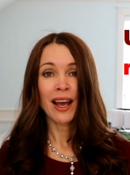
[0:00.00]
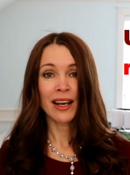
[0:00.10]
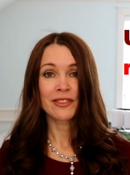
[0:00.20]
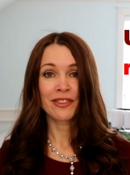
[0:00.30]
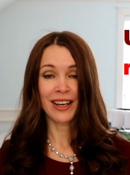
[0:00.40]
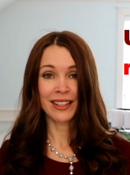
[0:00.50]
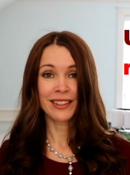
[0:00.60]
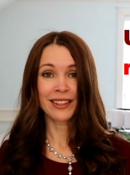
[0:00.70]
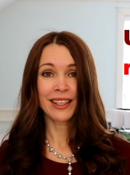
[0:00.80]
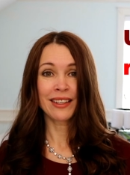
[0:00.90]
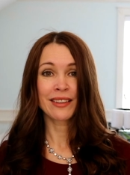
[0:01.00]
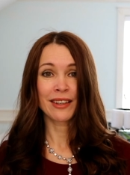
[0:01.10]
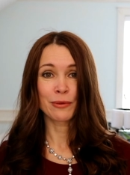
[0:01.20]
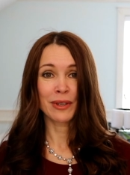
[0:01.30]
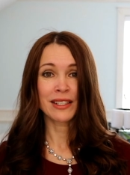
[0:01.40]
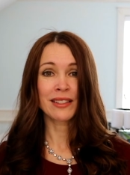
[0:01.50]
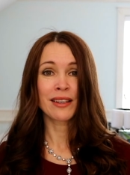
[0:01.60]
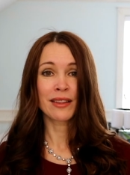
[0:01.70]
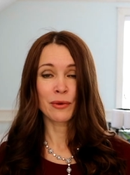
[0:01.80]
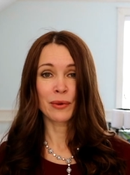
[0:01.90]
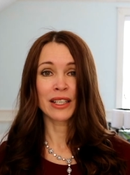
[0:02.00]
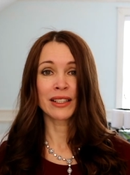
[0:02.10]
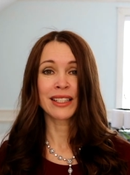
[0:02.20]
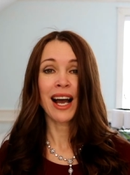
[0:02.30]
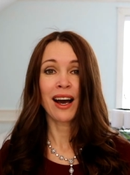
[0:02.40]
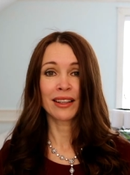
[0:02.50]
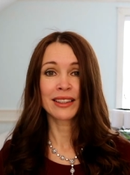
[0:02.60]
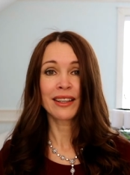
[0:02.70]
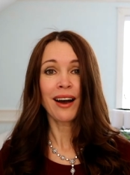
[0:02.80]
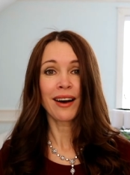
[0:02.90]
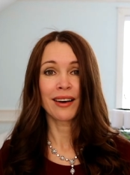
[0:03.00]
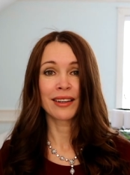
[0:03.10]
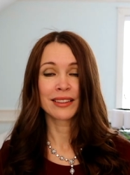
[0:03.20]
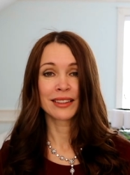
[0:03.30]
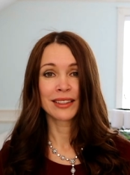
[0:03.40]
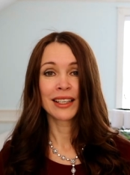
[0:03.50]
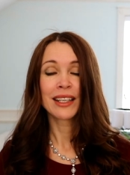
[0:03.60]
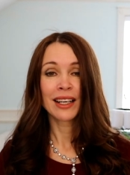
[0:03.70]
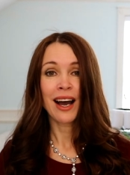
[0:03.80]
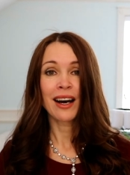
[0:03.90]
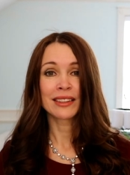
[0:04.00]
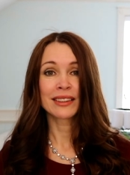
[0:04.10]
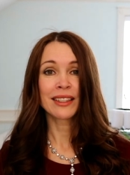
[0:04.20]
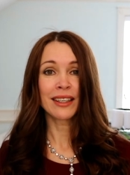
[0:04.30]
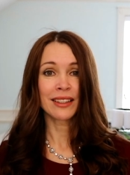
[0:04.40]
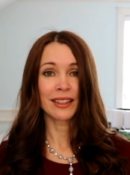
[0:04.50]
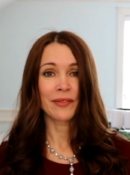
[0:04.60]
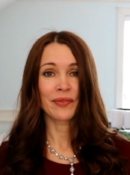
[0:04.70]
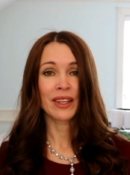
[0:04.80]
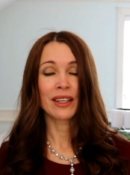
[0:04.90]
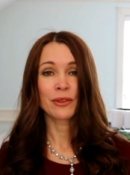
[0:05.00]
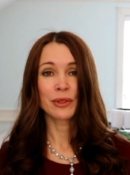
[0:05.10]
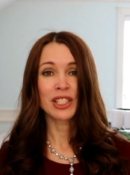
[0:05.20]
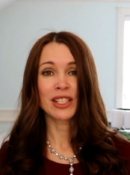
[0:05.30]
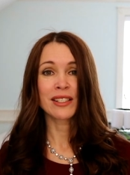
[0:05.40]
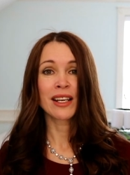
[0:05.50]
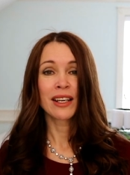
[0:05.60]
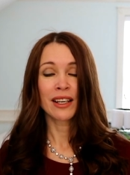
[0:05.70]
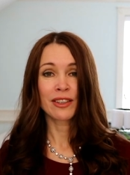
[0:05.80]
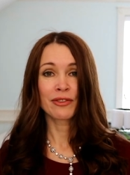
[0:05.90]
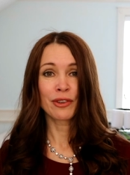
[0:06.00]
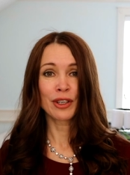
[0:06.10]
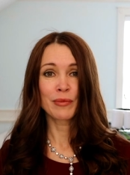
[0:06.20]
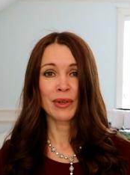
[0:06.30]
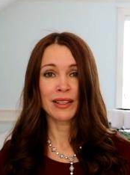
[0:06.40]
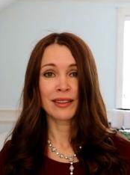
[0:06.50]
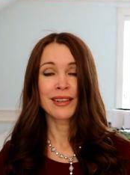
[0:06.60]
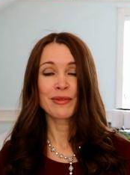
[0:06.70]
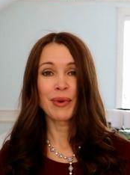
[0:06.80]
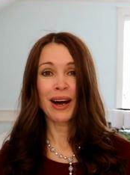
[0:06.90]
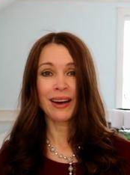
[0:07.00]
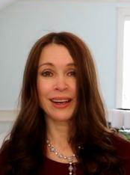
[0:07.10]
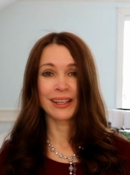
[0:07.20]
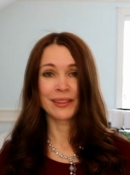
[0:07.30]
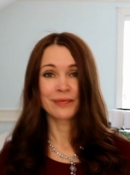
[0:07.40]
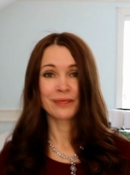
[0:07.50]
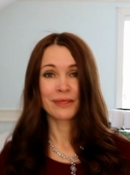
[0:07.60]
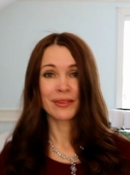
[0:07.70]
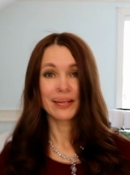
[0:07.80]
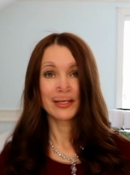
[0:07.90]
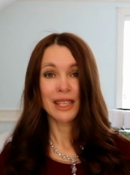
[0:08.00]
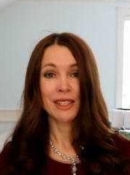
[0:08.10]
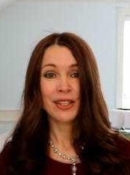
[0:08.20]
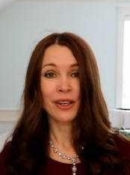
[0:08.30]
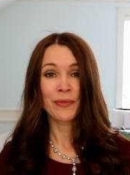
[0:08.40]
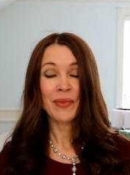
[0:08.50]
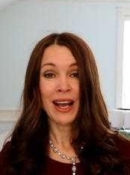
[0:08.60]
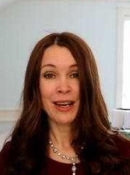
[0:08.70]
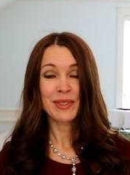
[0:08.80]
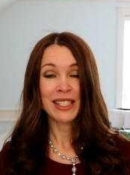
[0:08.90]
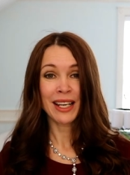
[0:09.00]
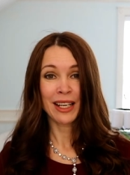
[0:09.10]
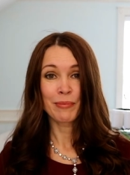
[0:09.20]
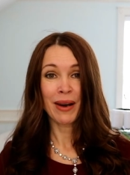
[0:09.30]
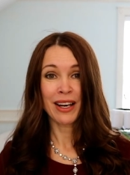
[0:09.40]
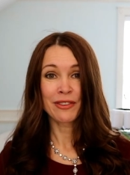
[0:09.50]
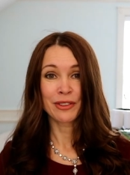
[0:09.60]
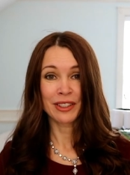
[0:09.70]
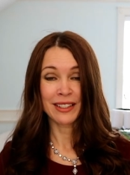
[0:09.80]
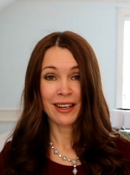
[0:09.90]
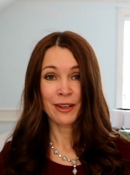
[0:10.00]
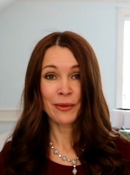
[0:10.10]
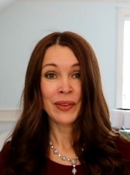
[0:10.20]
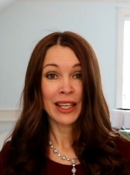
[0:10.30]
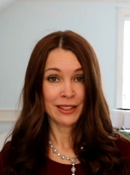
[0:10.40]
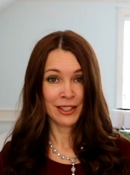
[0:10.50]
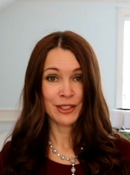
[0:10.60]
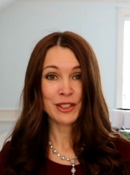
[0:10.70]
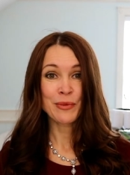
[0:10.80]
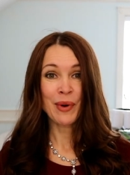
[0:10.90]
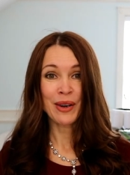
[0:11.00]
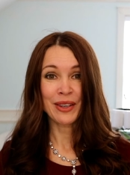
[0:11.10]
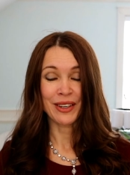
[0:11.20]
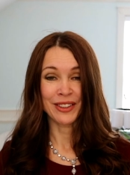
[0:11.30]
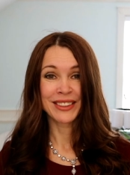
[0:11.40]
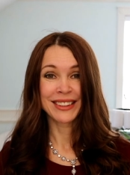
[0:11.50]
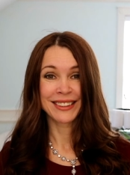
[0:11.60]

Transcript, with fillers: And finally, there was the word atā, atā, which is informal bye. So I'm saying bye for now till tomorrow.